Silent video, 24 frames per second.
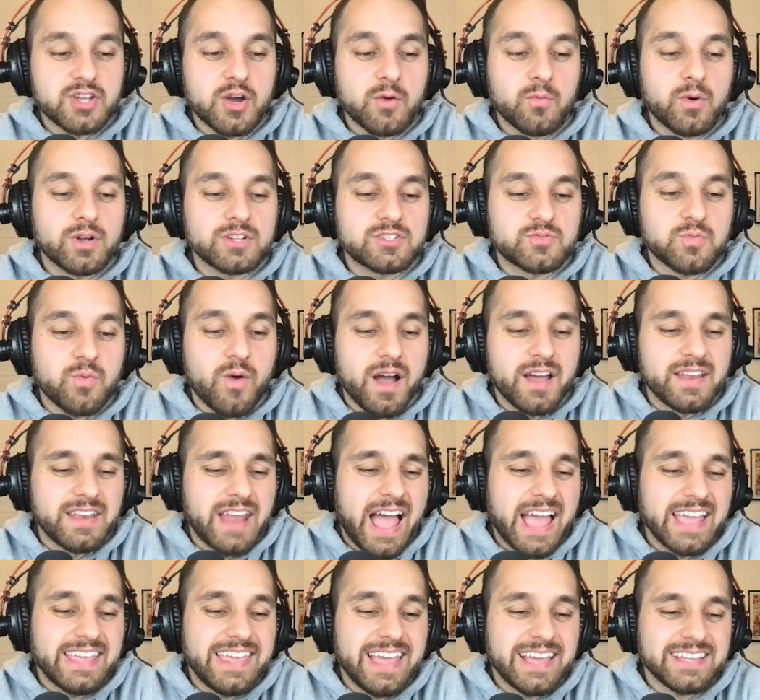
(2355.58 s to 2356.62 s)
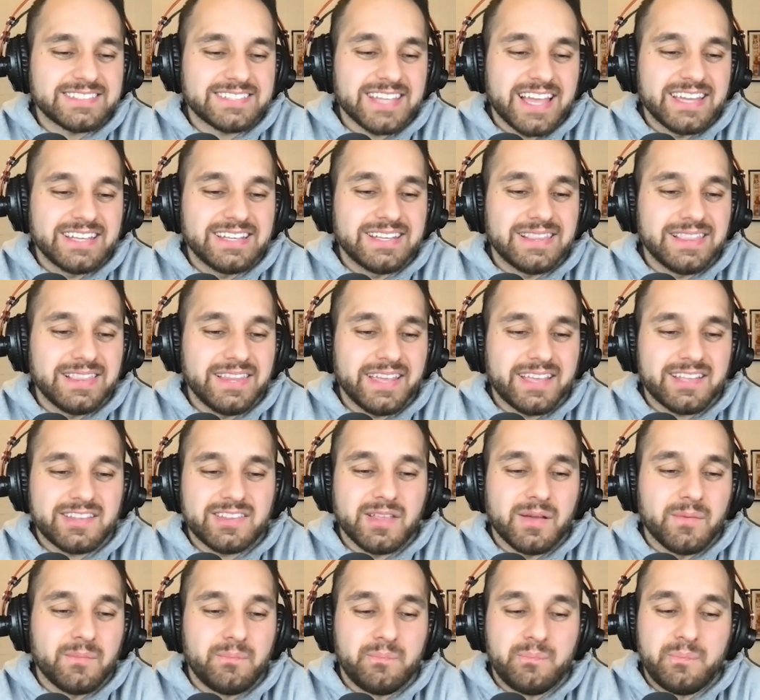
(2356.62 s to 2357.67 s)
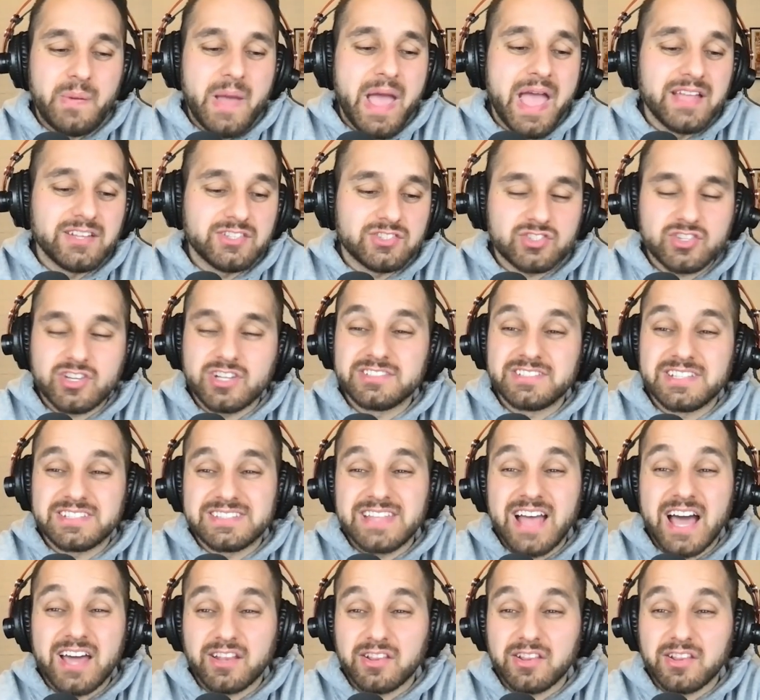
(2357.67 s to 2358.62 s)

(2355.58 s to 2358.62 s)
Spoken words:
So which one? I guess I'd lick the bench because it's